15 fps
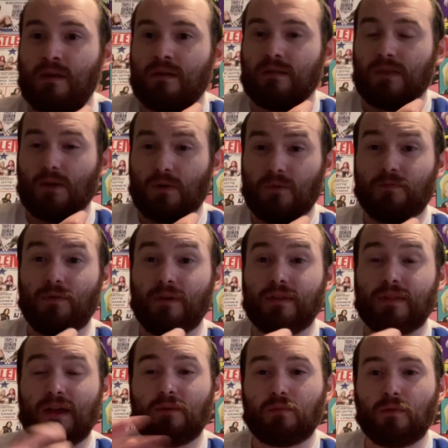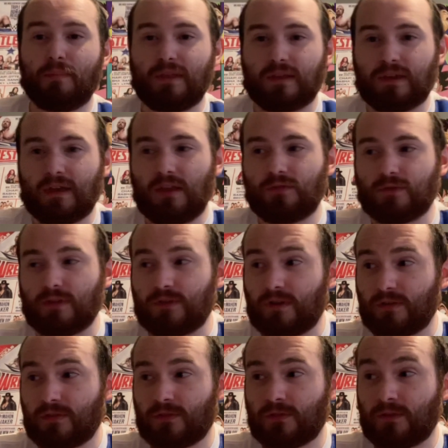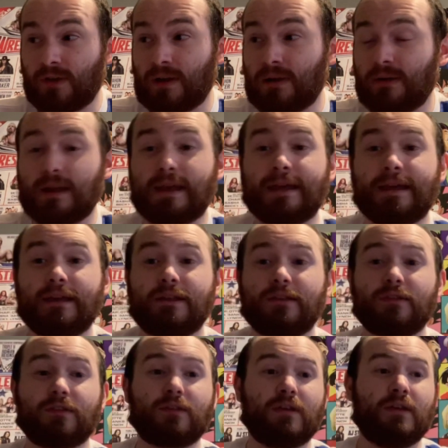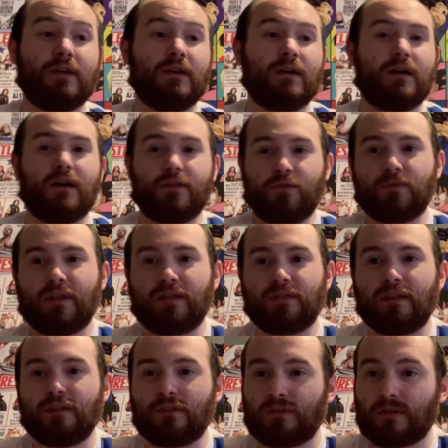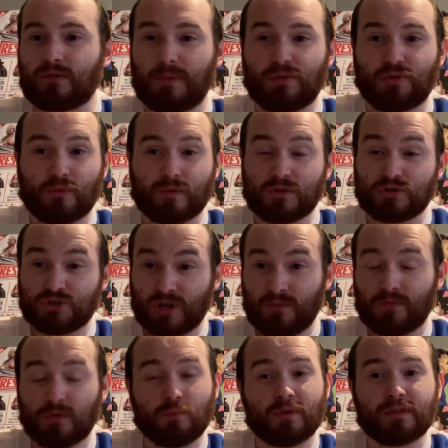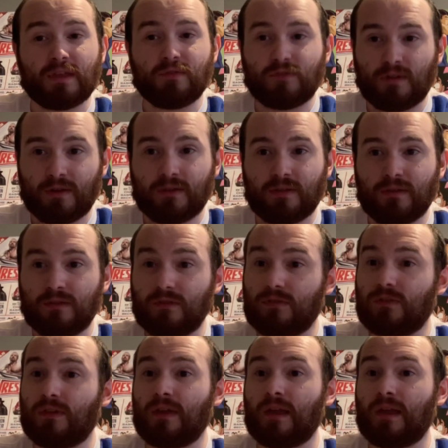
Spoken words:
now hopefully that won't be the case for the Doxxers there, as I do think they deserve to be thrown in jail for what they've done to